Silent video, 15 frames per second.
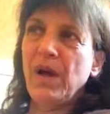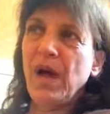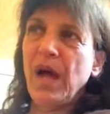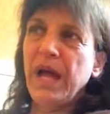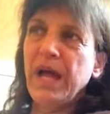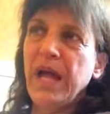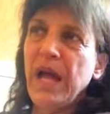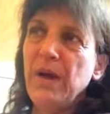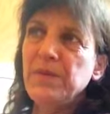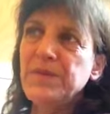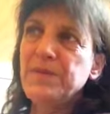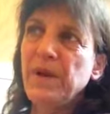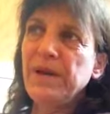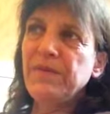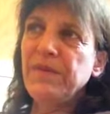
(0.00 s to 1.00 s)
I
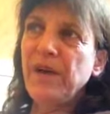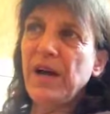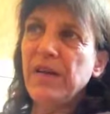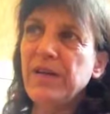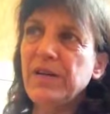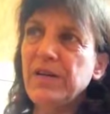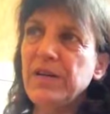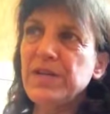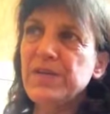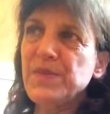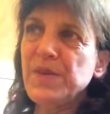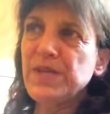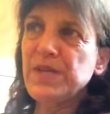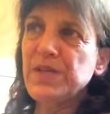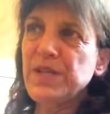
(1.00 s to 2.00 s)
helped my father as
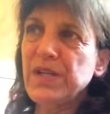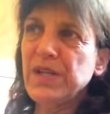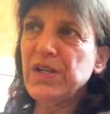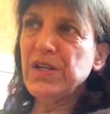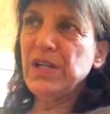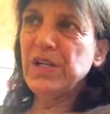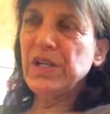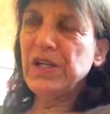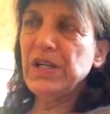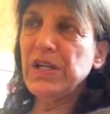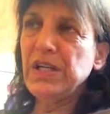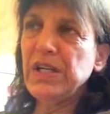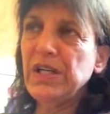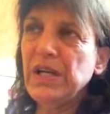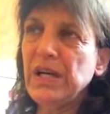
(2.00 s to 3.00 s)
much as I could.
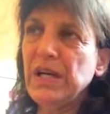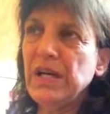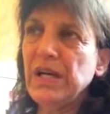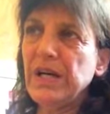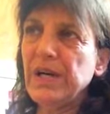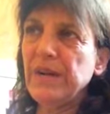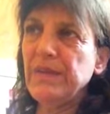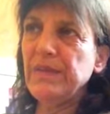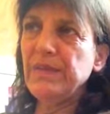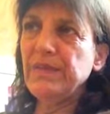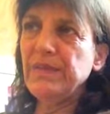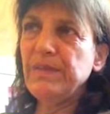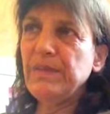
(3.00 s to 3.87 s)
Um,